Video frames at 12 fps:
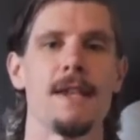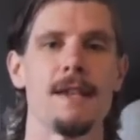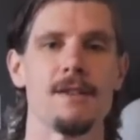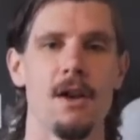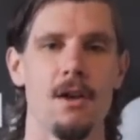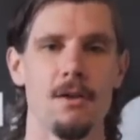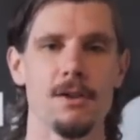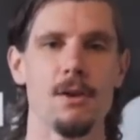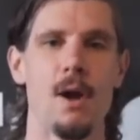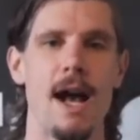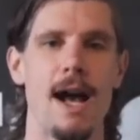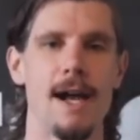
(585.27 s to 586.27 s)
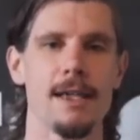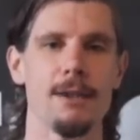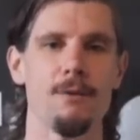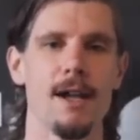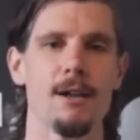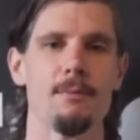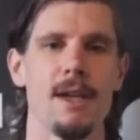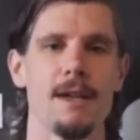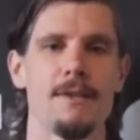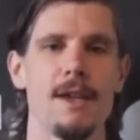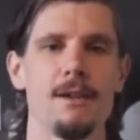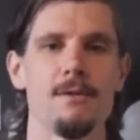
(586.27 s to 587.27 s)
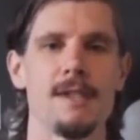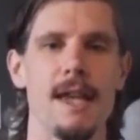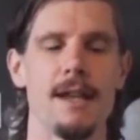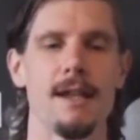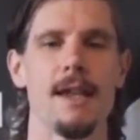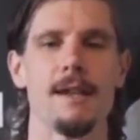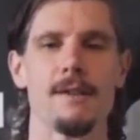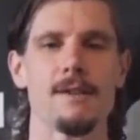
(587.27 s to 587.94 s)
It's also highly recommended that you dedicate